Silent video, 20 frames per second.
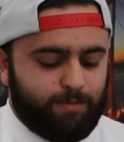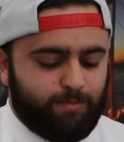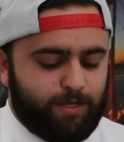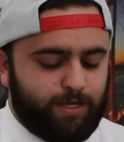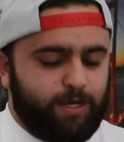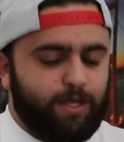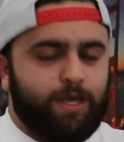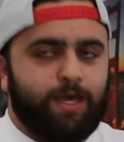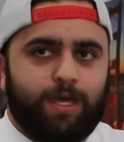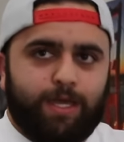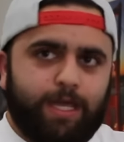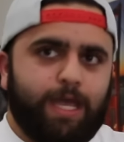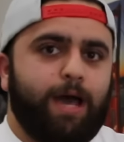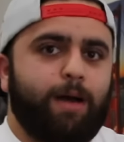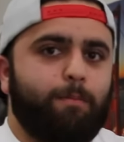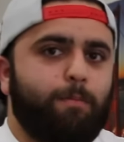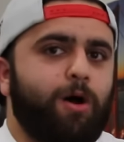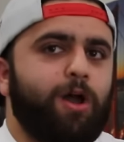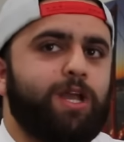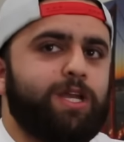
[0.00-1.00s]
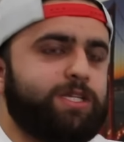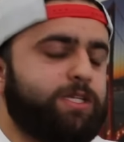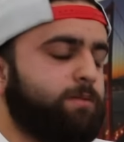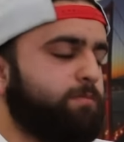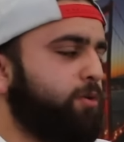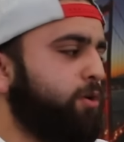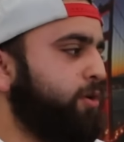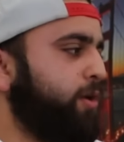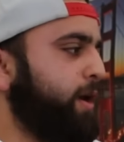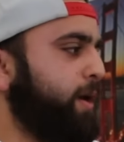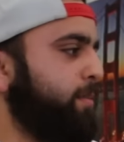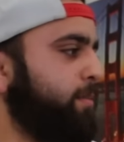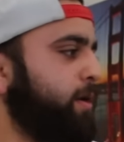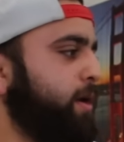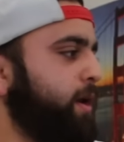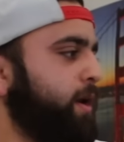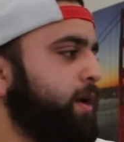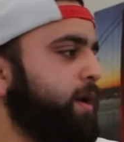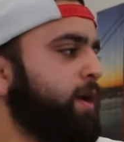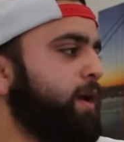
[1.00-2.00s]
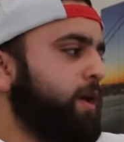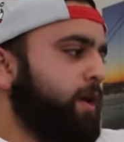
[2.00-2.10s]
I mean, yeah, money's important, but